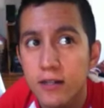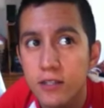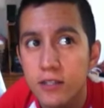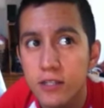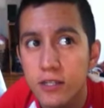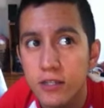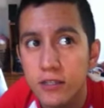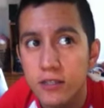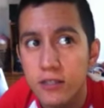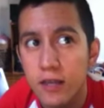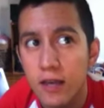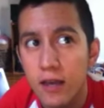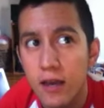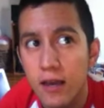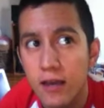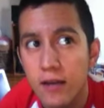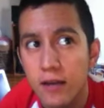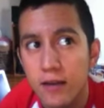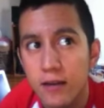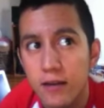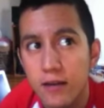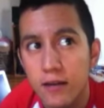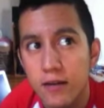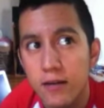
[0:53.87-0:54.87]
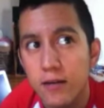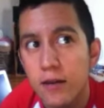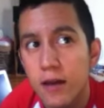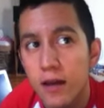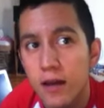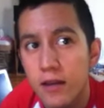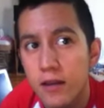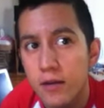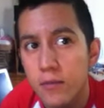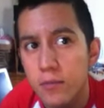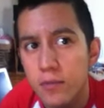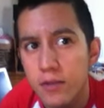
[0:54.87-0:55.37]
just that I
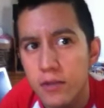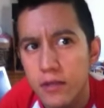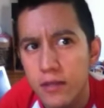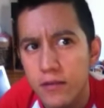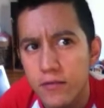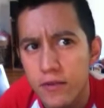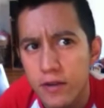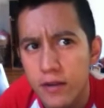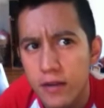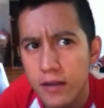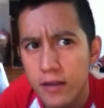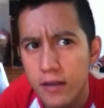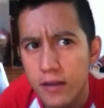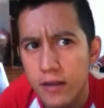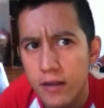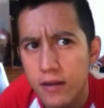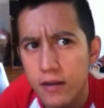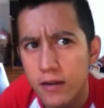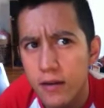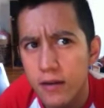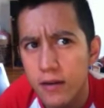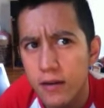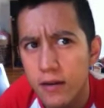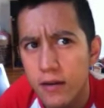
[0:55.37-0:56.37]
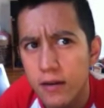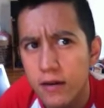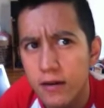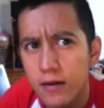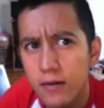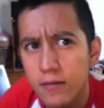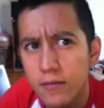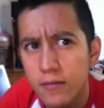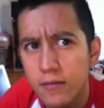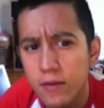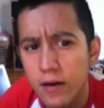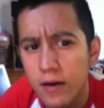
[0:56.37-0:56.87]
didn't believe in it.
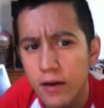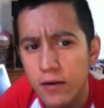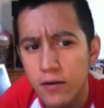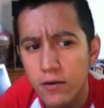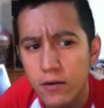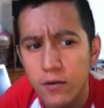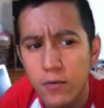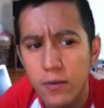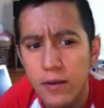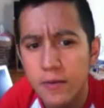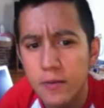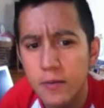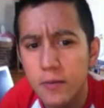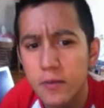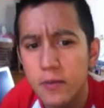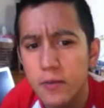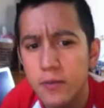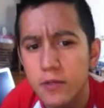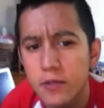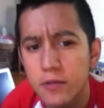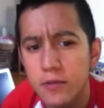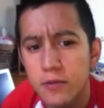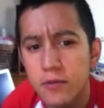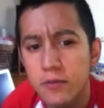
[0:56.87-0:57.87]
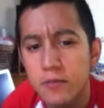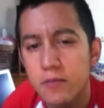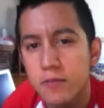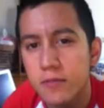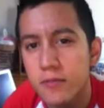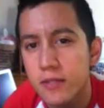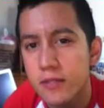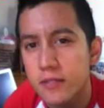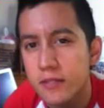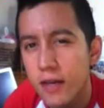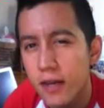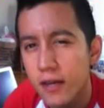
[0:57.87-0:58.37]
I don't know why people would
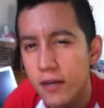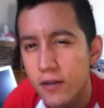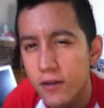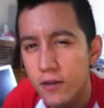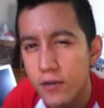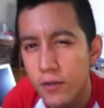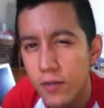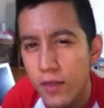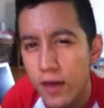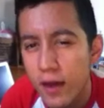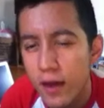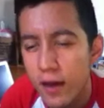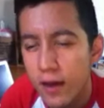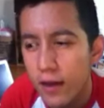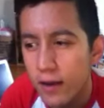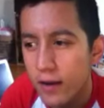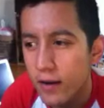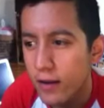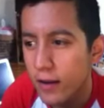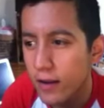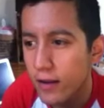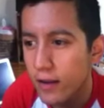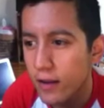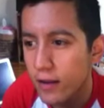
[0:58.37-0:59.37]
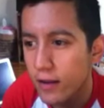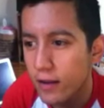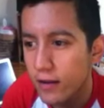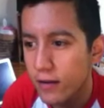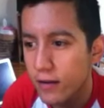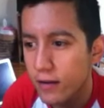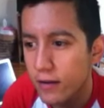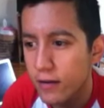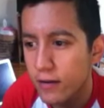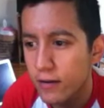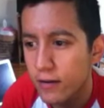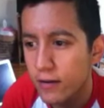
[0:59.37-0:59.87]
decide to do that,
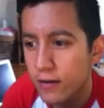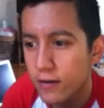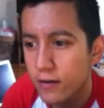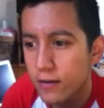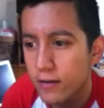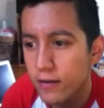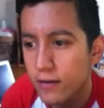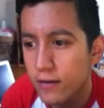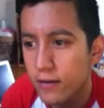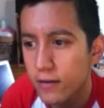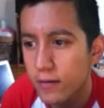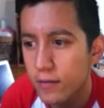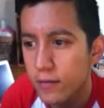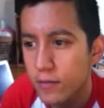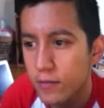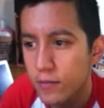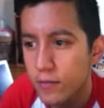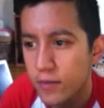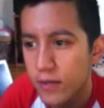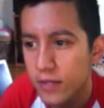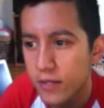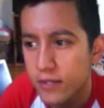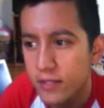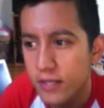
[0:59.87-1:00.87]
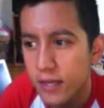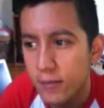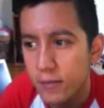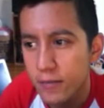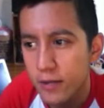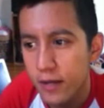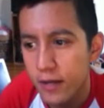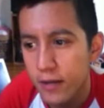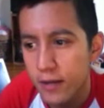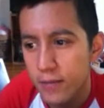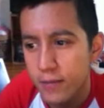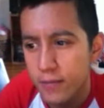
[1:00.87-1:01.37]
but at the same
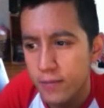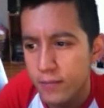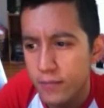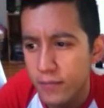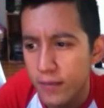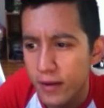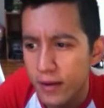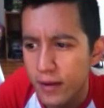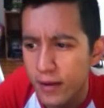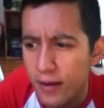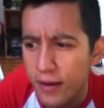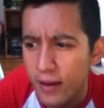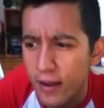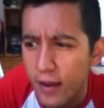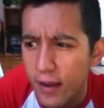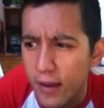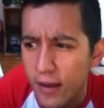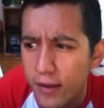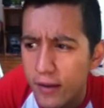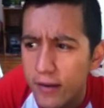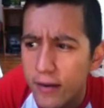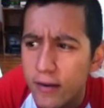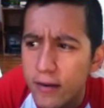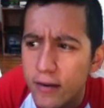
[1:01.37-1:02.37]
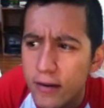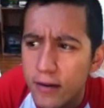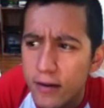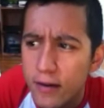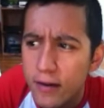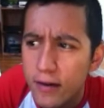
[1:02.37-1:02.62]
time, I had